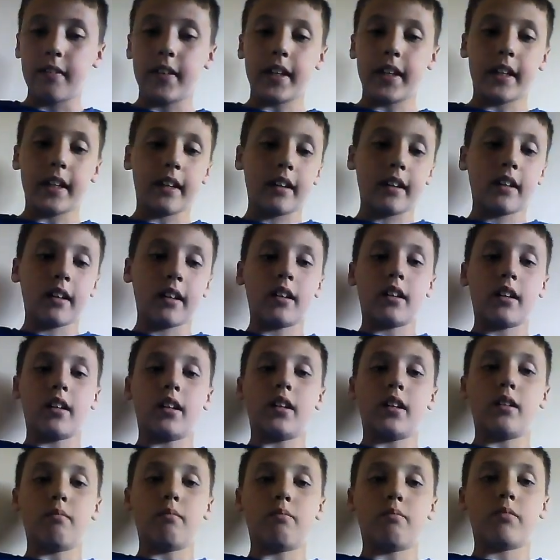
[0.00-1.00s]
the
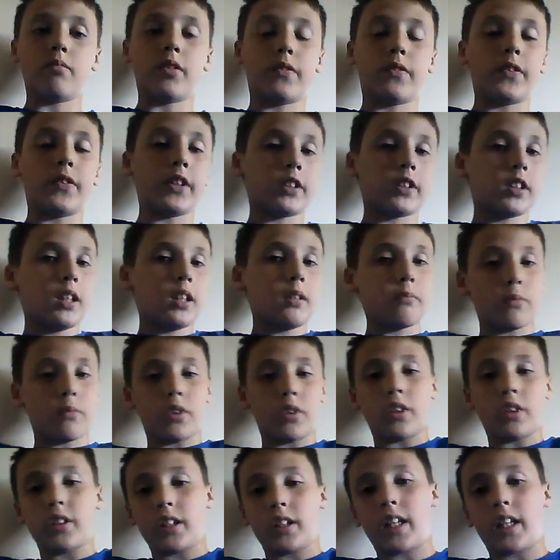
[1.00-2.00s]
um, third tip
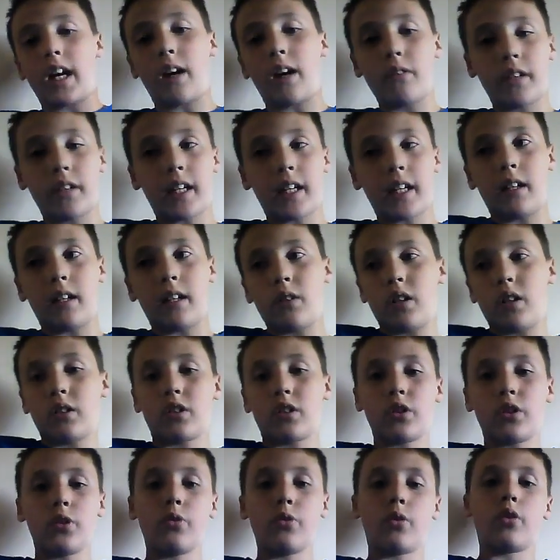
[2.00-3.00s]
we're on the countdown
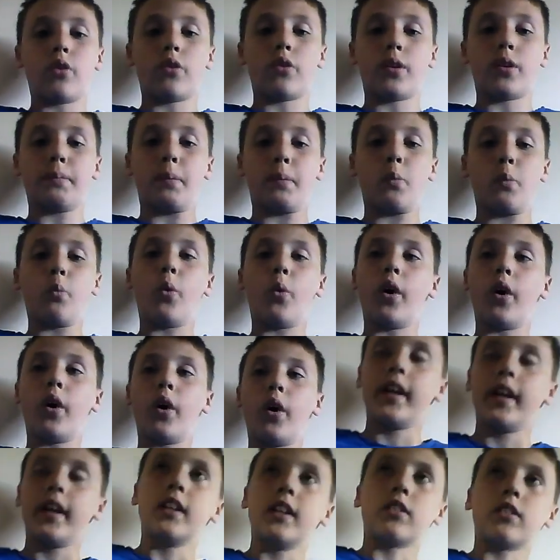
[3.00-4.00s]
to number
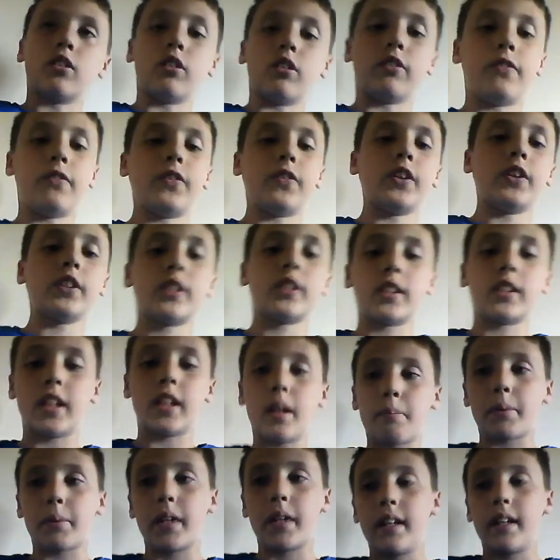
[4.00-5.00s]
1 so the third
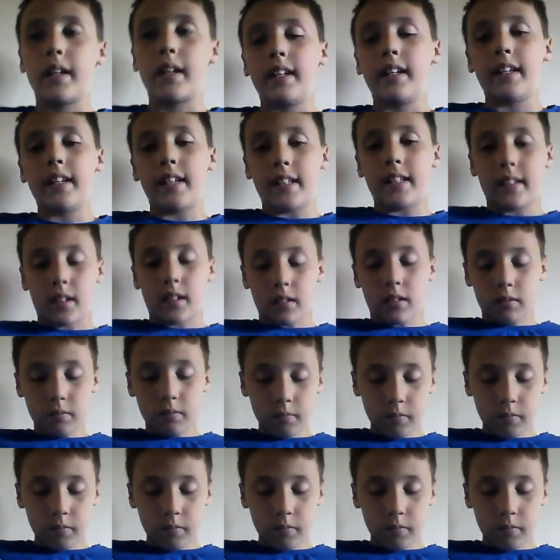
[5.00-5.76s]
tip is